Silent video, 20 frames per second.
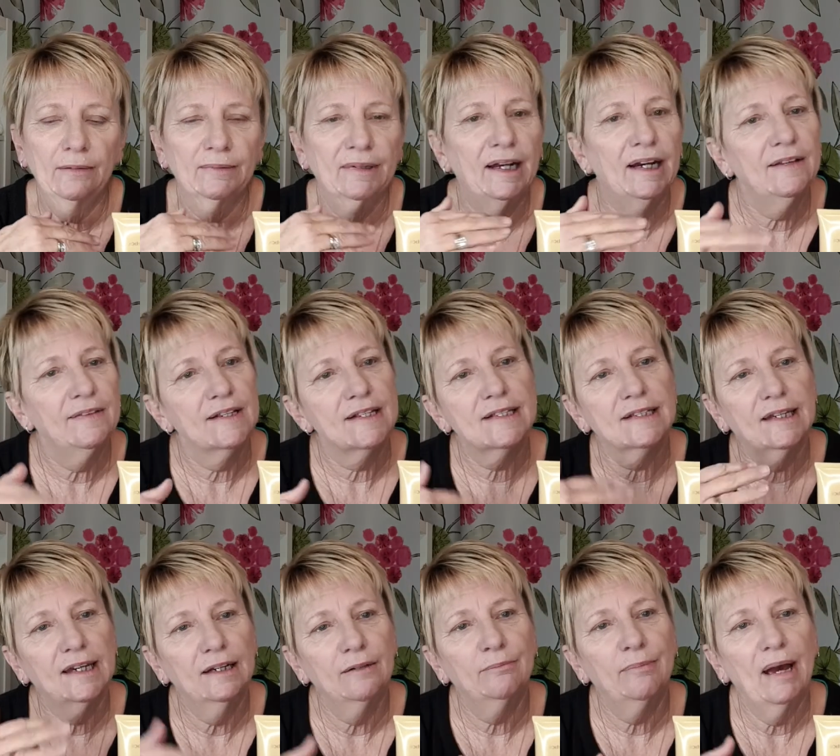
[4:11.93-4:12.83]
getting the
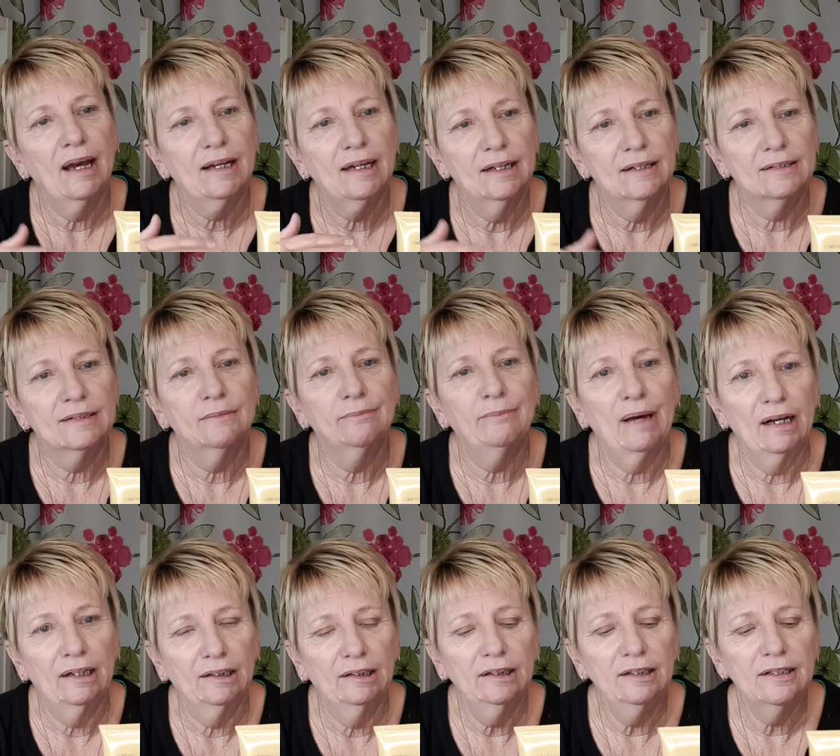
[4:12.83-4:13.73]
skin back into
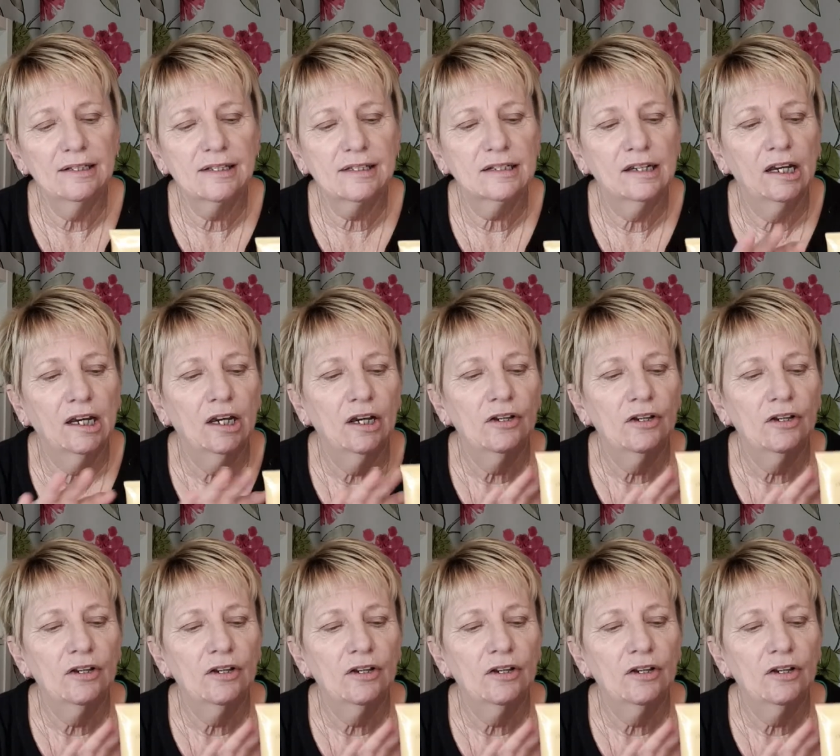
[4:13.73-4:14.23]
balance.